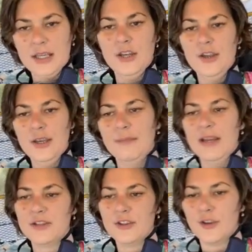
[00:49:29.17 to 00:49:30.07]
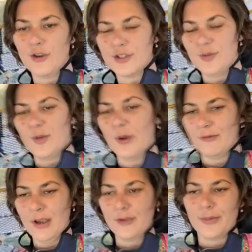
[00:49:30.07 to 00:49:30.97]
can only imagine the gossip that
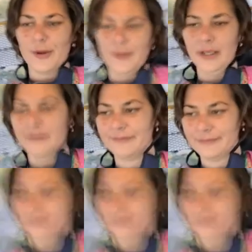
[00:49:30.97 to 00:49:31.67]
went round about me.